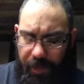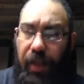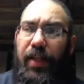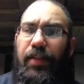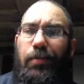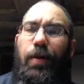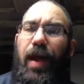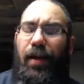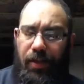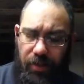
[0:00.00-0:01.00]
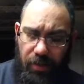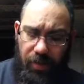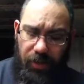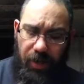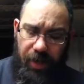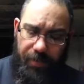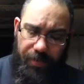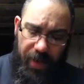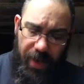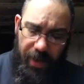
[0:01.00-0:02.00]
Cleanse the palate, so to say.
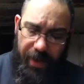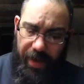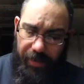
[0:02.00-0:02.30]
Got